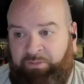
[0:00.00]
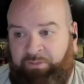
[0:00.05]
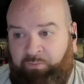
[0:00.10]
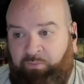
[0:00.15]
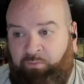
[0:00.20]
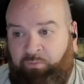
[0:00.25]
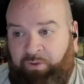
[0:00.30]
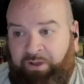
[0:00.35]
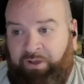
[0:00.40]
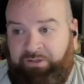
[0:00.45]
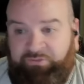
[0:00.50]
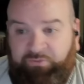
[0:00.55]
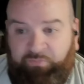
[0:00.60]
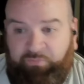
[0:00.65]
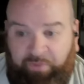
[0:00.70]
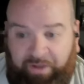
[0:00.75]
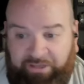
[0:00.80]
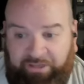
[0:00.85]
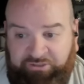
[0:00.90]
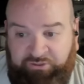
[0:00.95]
People
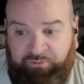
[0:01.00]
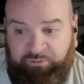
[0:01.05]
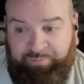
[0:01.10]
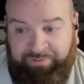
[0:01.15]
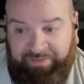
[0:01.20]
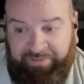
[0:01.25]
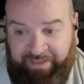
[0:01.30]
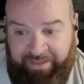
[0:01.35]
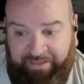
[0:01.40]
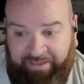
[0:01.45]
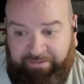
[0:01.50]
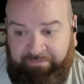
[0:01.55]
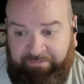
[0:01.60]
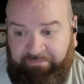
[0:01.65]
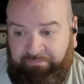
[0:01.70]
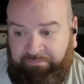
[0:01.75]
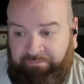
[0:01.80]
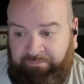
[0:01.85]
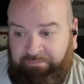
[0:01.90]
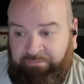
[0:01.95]
want to watch you
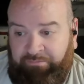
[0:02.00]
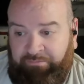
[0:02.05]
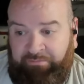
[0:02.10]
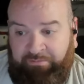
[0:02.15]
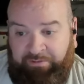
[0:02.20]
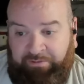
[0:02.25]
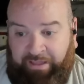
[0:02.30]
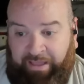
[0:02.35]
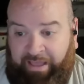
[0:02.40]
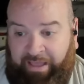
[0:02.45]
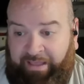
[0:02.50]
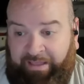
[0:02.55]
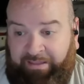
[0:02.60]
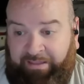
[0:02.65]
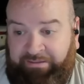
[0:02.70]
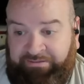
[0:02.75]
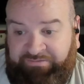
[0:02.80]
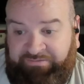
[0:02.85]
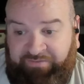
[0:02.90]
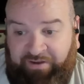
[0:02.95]
play.
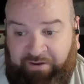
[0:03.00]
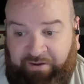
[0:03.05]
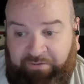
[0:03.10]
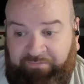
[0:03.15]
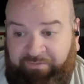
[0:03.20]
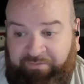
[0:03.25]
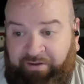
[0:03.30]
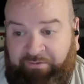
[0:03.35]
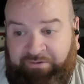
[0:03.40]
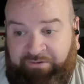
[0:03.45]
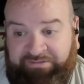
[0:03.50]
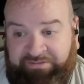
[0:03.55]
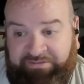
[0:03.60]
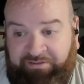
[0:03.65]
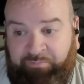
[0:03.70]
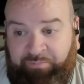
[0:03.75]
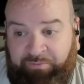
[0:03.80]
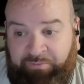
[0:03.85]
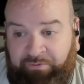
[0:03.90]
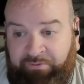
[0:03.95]
It's very, very
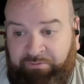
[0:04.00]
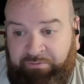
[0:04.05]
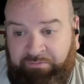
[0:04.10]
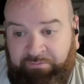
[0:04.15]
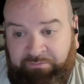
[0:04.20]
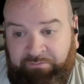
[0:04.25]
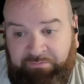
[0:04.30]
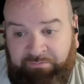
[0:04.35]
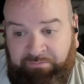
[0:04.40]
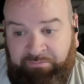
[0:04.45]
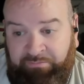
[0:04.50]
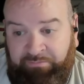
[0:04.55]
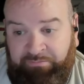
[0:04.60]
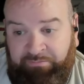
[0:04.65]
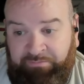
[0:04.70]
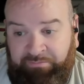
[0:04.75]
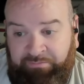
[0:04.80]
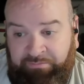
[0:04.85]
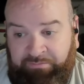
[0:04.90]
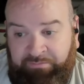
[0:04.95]
simple.
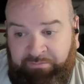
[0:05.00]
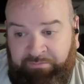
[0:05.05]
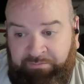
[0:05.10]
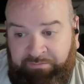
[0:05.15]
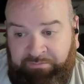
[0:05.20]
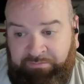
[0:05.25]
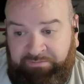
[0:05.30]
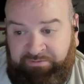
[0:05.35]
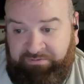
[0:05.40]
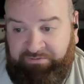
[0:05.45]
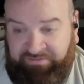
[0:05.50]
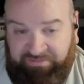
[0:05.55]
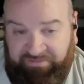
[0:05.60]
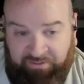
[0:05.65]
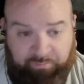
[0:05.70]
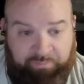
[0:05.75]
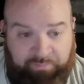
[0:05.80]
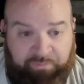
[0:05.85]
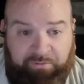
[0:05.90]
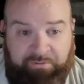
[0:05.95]
It's a
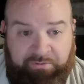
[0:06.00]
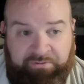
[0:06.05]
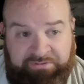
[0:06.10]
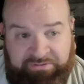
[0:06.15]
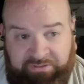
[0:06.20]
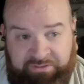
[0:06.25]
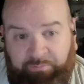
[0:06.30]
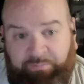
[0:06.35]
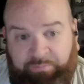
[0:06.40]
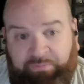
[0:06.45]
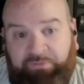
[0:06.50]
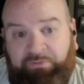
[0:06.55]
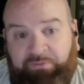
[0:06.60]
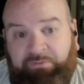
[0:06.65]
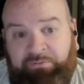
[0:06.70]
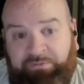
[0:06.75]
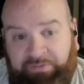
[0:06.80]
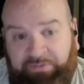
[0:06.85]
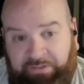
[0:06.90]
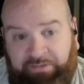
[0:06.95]
simple,
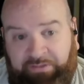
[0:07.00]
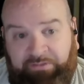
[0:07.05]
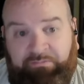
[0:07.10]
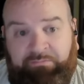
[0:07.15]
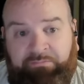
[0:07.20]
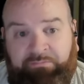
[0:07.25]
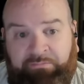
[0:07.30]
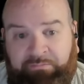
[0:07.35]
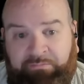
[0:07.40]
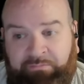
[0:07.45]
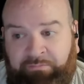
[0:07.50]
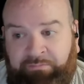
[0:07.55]
simple thing.